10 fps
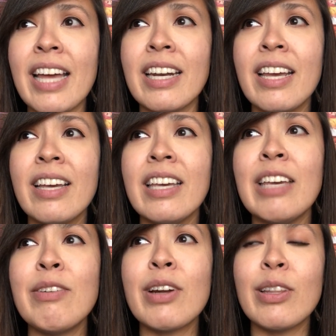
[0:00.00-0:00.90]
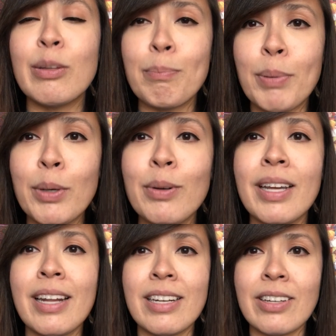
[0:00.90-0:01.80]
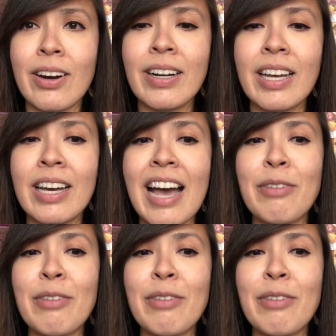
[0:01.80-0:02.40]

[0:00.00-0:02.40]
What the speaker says: And even on the boat in Antarctica,